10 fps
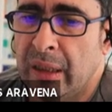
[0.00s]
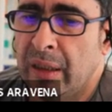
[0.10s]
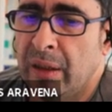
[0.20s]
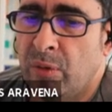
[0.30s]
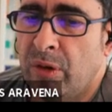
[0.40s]

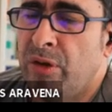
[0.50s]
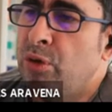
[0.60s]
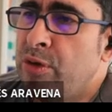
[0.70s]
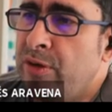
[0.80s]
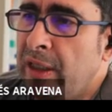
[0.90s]
What you
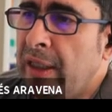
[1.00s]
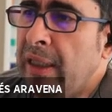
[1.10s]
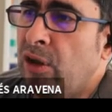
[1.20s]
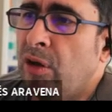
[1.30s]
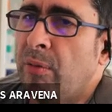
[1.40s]
should see
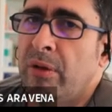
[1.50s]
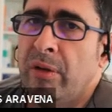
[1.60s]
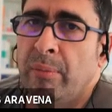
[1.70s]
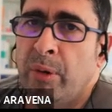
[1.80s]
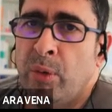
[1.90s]
in
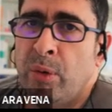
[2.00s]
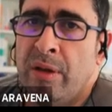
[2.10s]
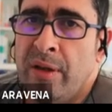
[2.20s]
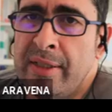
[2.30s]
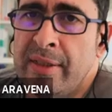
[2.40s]
common
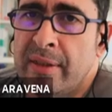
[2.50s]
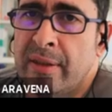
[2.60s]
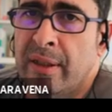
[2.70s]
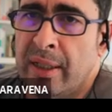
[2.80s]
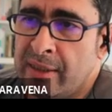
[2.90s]
between
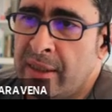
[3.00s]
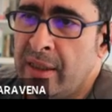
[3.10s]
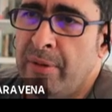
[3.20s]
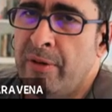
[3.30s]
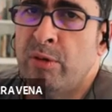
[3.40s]
this class and
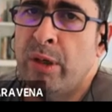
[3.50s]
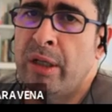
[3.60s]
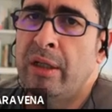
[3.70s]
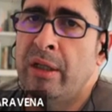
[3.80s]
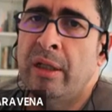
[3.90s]
the previous
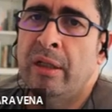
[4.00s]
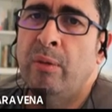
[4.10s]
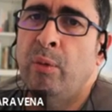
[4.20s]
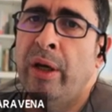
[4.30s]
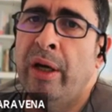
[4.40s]
one is that
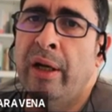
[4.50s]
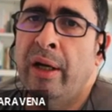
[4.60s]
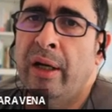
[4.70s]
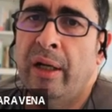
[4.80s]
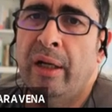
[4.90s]
we are
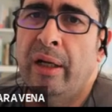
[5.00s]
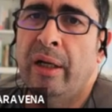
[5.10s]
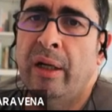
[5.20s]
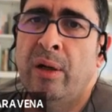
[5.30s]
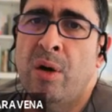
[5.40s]

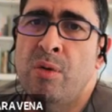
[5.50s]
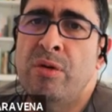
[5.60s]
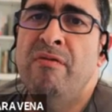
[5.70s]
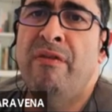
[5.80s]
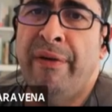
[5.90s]

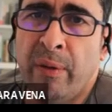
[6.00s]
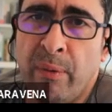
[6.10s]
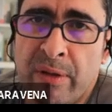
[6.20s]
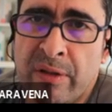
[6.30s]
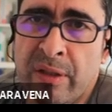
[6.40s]
counting
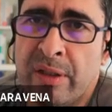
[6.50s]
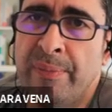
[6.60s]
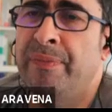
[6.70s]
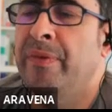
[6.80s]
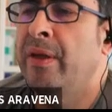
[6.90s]

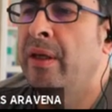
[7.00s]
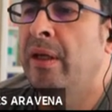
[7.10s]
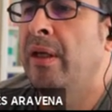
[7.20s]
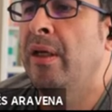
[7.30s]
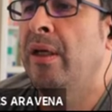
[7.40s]
frequencies
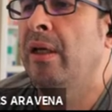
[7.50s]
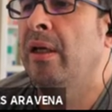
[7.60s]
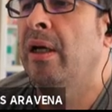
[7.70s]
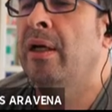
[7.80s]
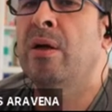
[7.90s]

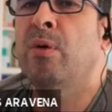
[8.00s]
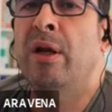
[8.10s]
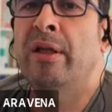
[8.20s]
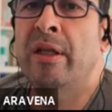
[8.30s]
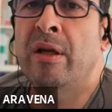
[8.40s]
and
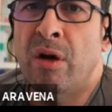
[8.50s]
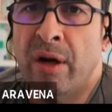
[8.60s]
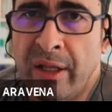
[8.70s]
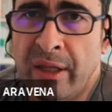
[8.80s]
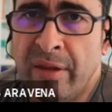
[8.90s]
calculating
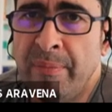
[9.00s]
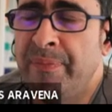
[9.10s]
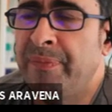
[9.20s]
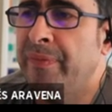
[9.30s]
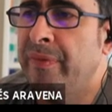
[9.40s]
logarithm,
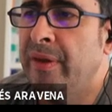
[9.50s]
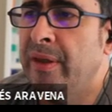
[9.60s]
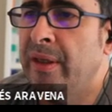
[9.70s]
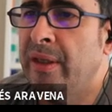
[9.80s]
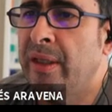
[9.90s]

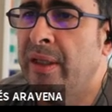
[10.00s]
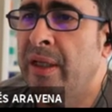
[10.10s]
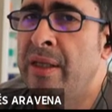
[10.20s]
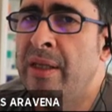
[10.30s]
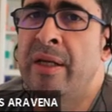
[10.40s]

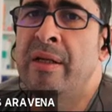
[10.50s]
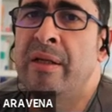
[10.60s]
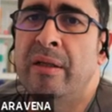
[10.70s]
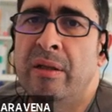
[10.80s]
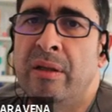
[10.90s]
and
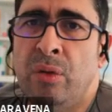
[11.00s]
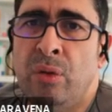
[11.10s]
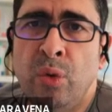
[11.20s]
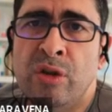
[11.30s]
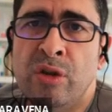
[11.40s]
then
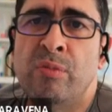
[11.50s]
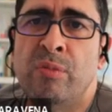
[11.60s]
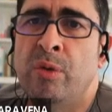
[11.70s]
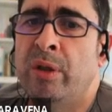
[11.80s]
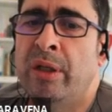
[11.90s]
doing
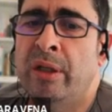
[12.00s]
something with that